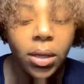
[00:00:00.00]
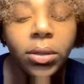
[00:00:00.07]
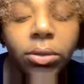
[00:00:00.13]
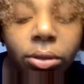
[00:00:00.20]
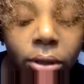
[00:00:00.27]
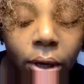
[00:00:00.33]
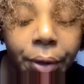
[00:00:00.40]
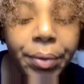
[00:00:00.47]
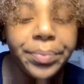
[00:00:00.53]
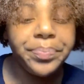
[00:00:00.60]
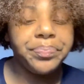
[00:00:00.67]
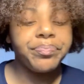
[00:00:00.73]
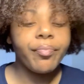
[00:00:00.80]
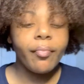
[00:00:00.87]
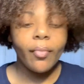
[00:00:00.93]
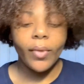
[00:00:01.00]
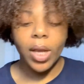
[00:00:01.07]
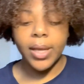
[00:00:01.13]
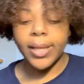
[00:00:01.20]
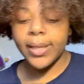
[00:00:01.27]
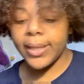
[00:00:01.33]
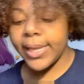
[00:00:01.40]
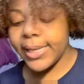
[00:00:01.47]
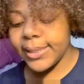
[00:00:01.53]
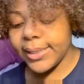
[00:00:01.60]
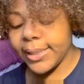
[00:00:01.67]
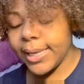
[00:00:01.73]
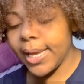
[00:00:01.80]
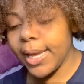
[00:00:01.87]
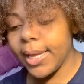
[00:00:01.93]
So
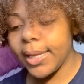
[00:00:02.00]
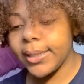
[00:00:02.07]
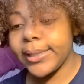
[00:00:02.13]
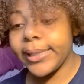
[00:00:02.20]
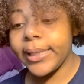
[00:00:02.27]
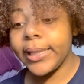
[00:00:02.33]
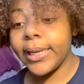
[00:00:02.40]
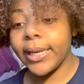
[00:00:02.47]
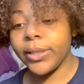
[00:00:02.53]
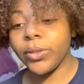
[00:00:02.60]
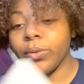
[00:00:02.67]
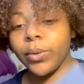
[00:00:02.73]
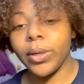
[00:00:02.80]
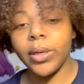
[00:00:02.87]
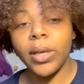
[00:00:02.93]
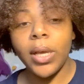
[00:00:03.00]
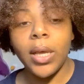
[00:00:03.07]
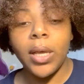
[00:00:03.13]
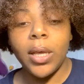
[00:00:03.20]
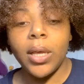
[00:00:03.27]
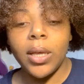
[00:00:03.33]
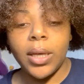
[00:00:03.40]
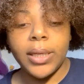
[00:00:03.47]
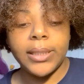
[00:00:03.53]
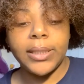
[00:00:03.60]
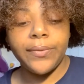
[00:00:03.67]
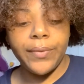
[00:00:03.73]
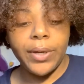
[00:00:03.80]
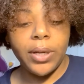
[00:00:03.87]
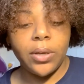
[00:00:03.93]
let's get into the next one, because
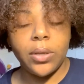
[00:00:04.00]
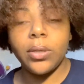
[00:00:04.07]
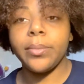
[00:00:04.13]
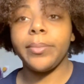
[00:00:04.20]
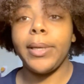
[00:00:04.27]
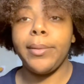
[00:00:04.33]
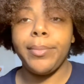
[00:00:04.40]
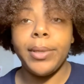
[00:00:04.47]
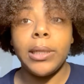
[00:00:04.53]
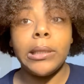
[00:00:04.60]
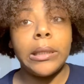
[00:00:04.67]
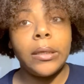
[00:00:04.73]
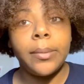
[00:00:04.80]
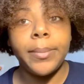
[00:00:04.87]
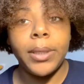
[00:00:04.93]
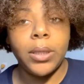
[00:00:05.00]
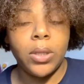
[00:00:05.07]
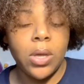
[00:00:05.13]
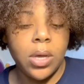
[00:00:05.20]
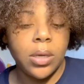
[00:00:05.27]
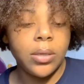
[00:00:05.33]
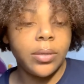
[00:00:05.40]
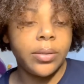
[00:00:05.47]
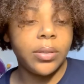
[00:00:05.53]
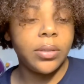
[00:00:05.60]
this video may be a little bit long.